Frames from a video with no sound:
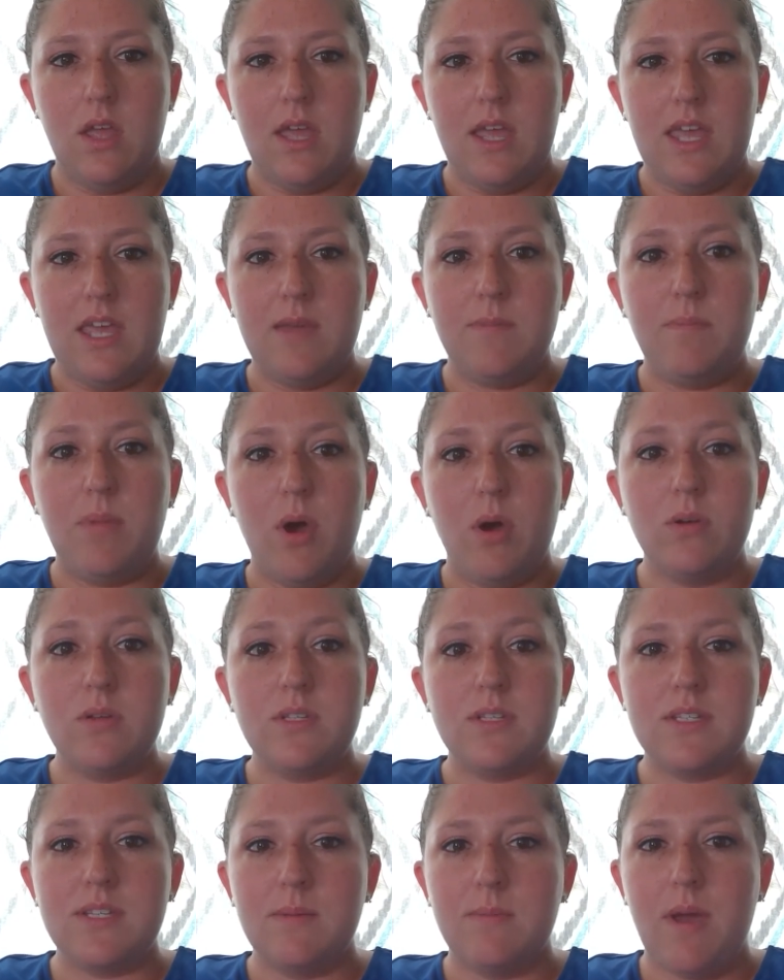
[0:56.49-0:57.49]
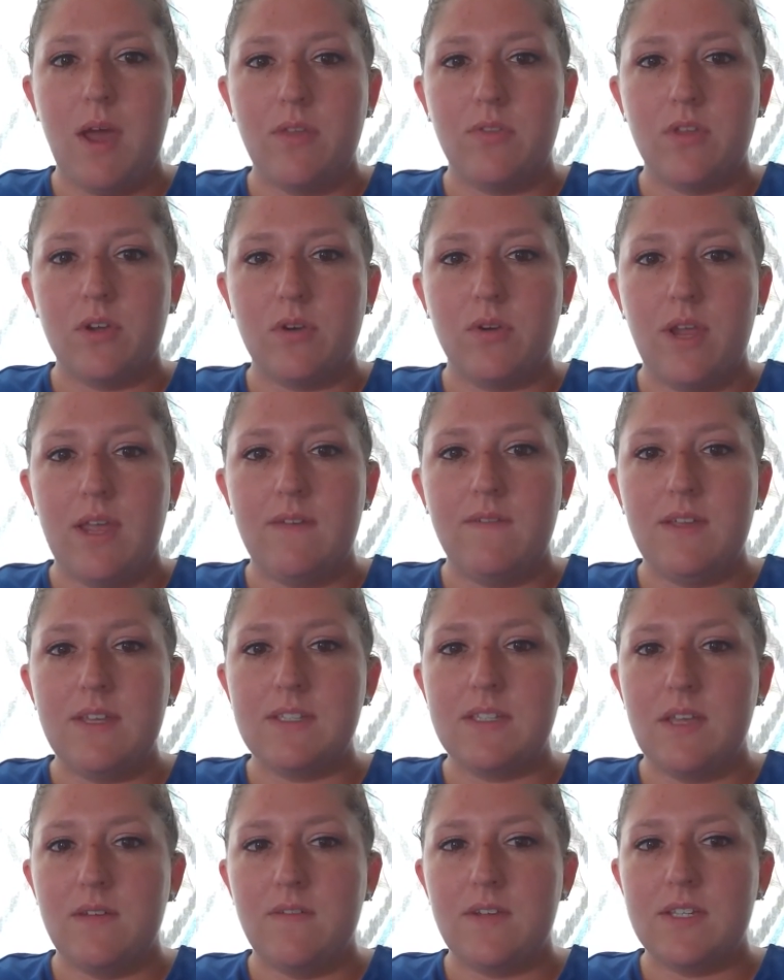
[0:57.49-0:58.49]
he boasts about the
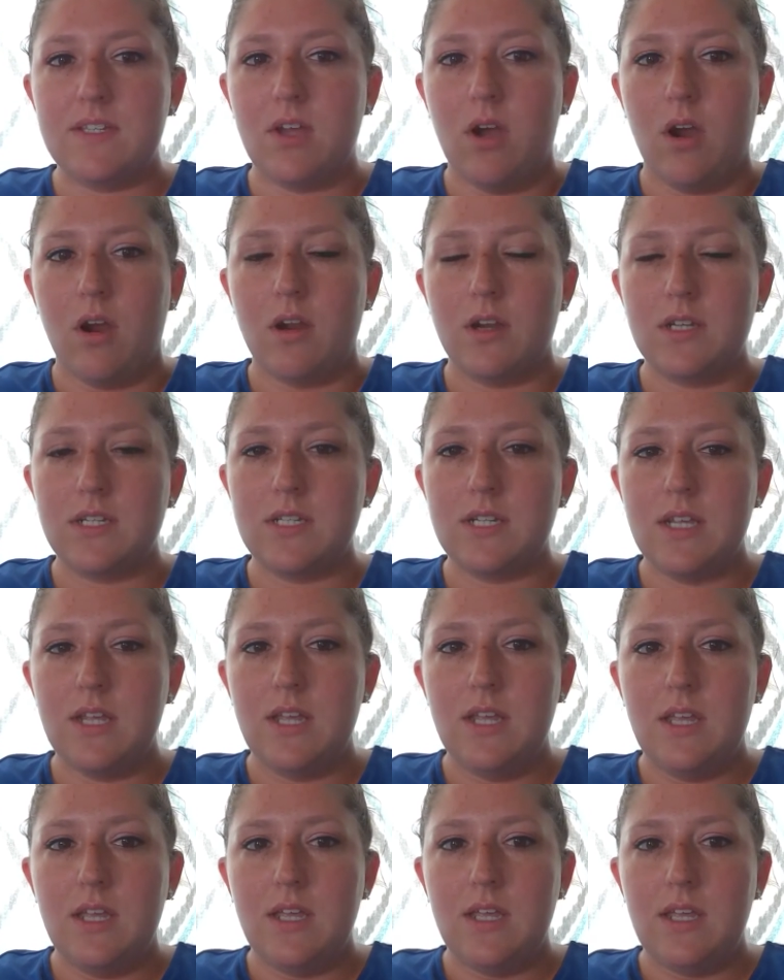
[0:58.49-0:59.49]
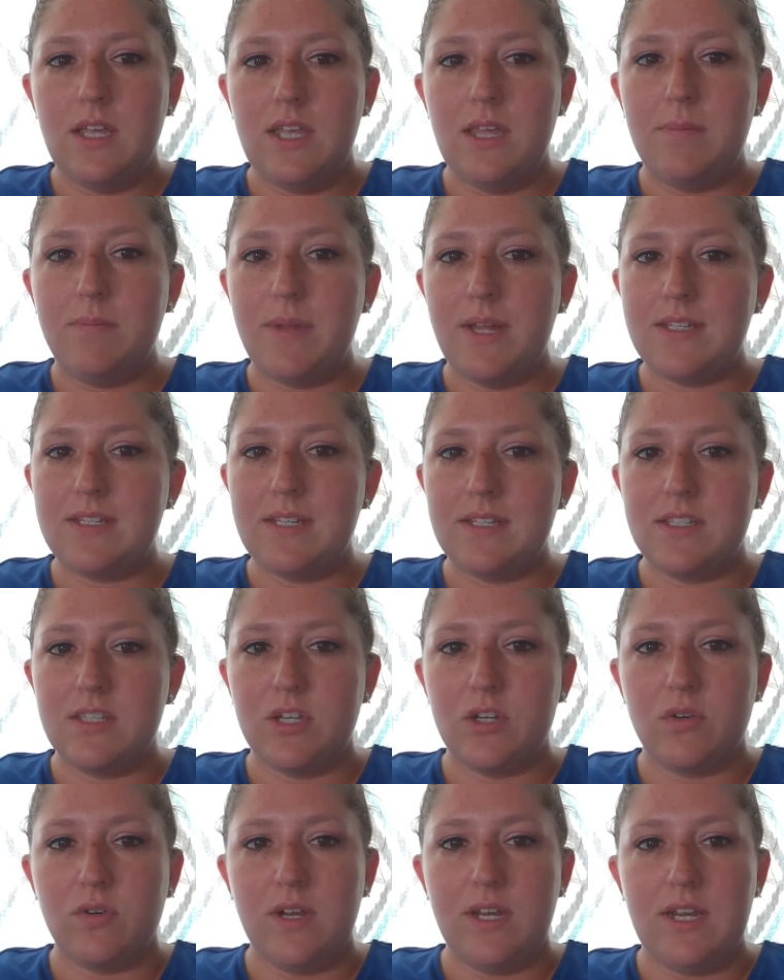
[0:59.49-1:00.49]
cravings of his heart he blesses the
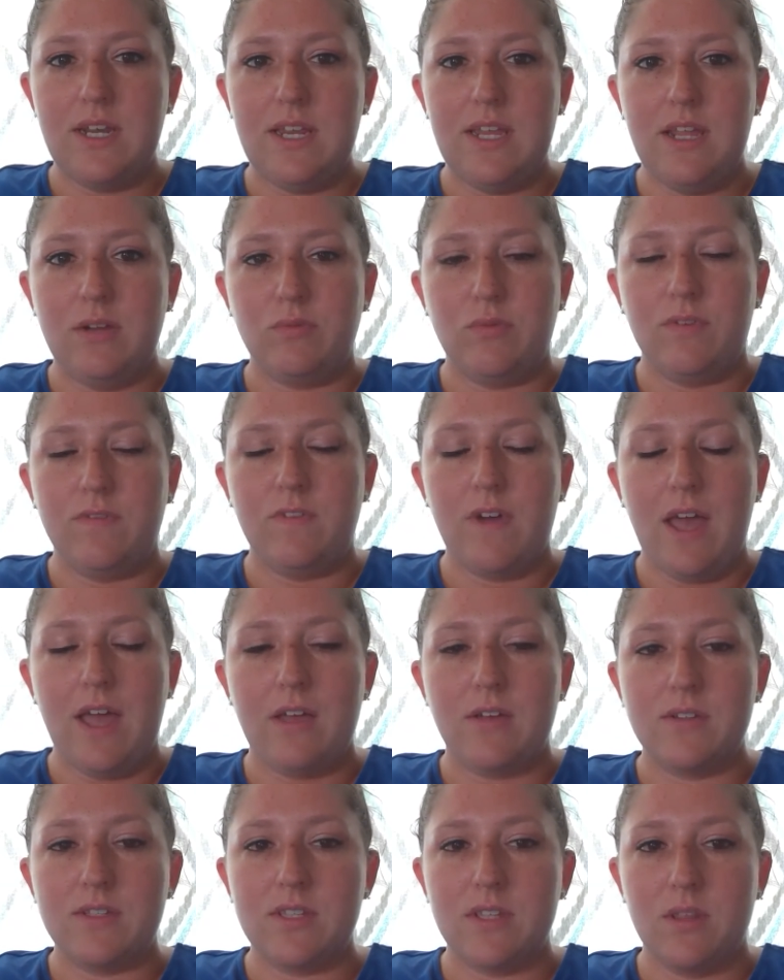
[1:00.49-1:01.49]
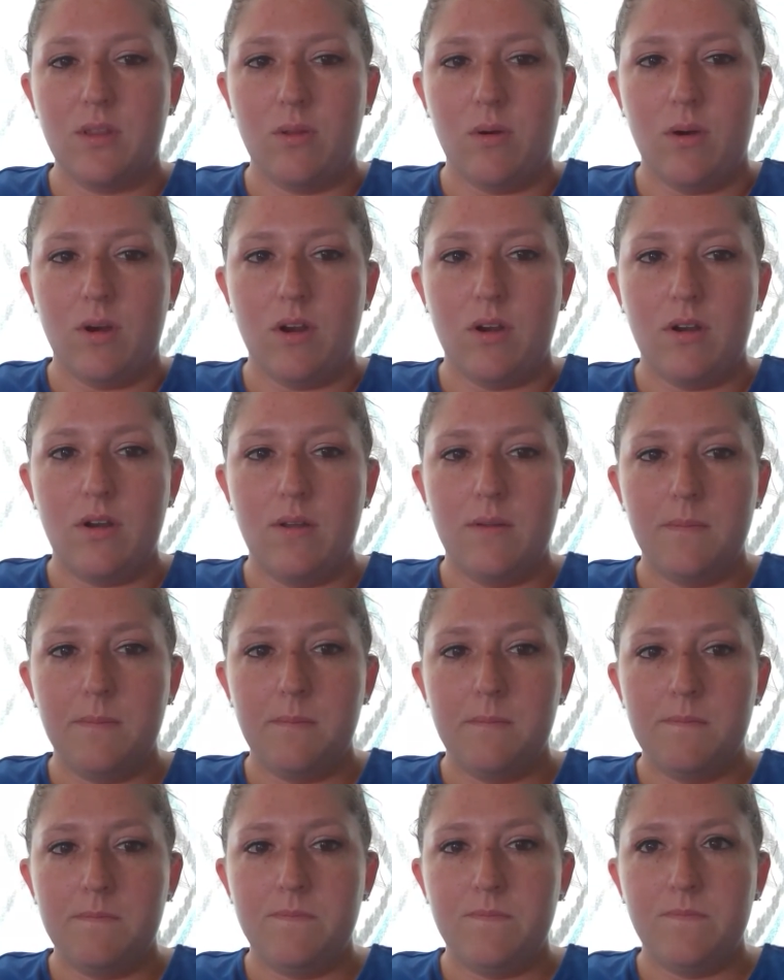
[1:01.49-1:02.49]
greedy and reviles the Lord.
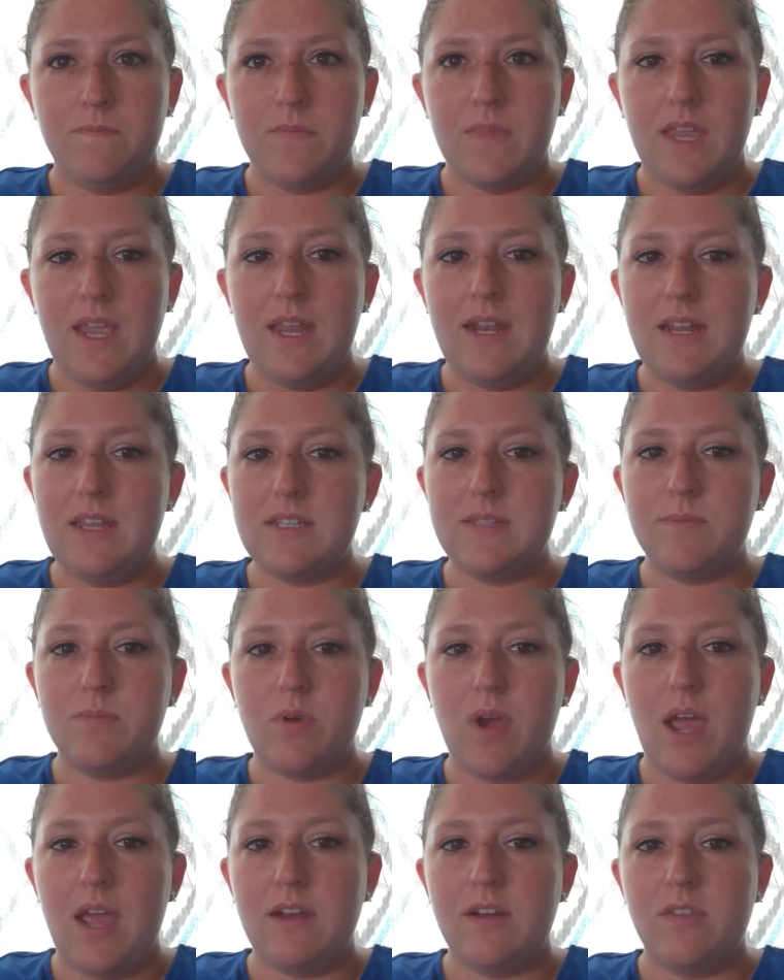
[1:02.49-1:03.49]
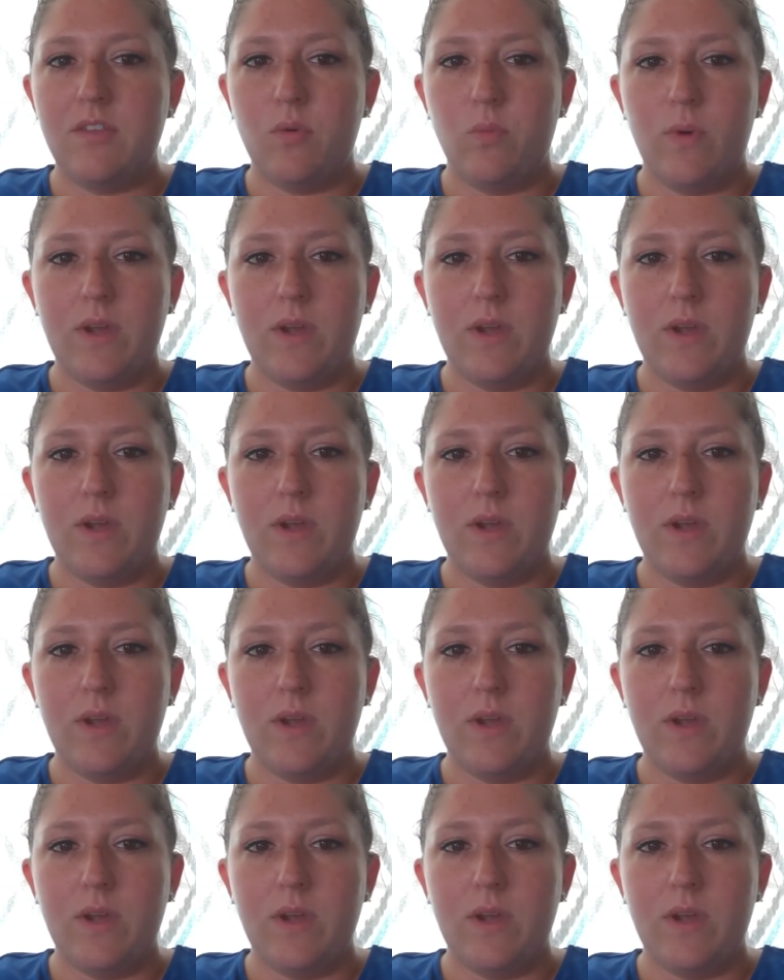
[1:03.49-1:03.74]
In his pride, the